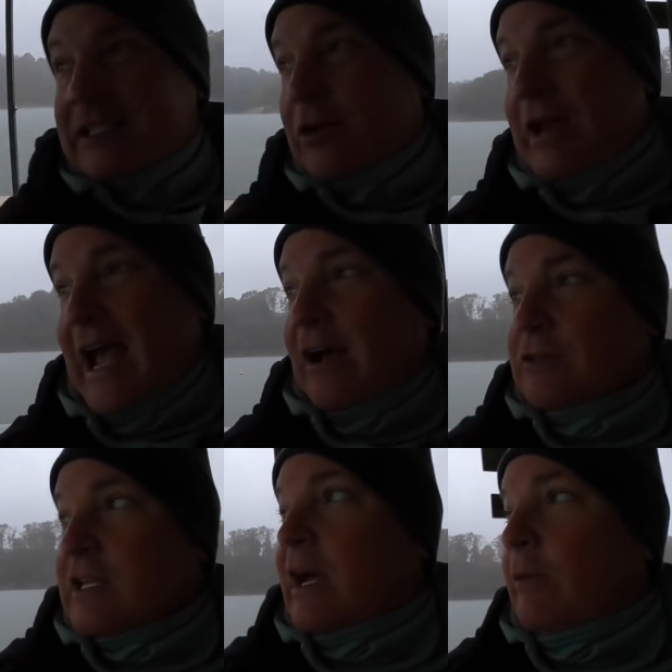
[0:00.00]
slow
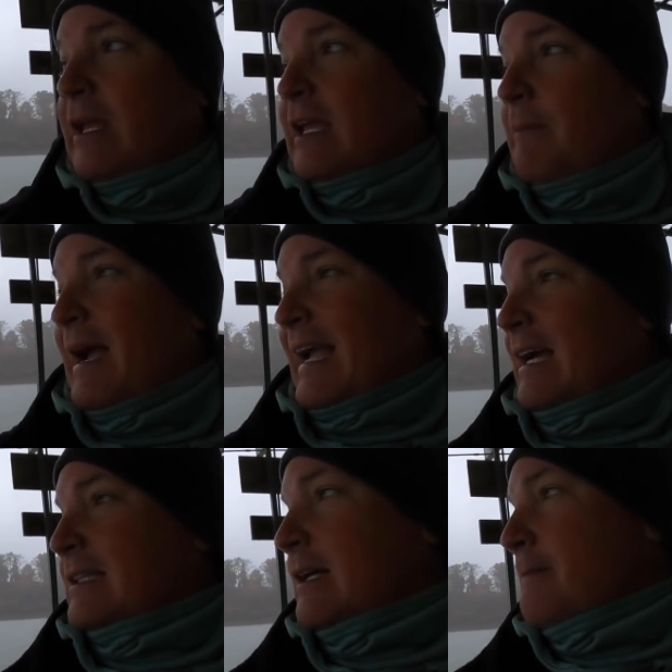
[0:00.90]
down so that we can get back
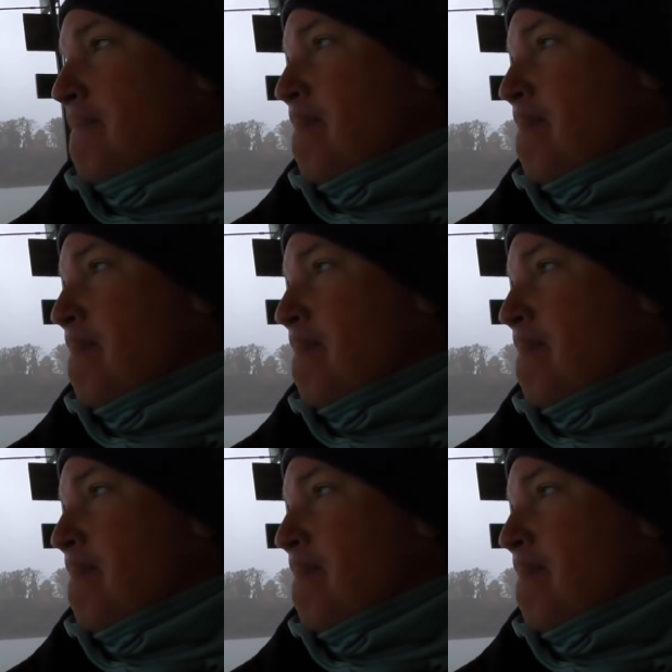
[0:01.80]
out there.